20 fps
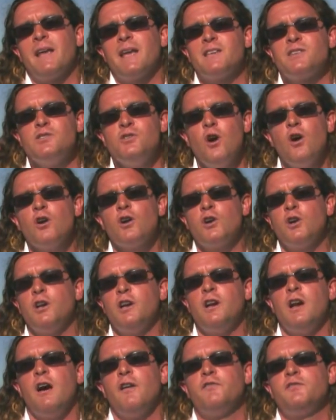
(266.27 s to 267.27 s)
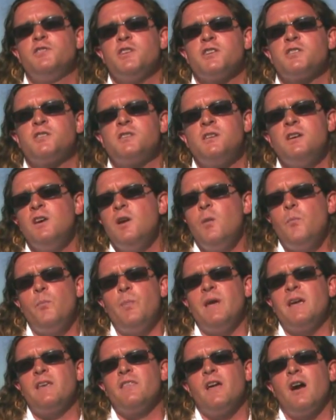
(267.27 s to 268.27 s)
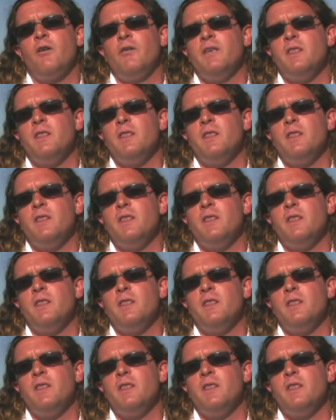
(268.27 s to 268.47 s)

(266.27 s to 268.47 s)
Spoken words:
It's not good enough just being there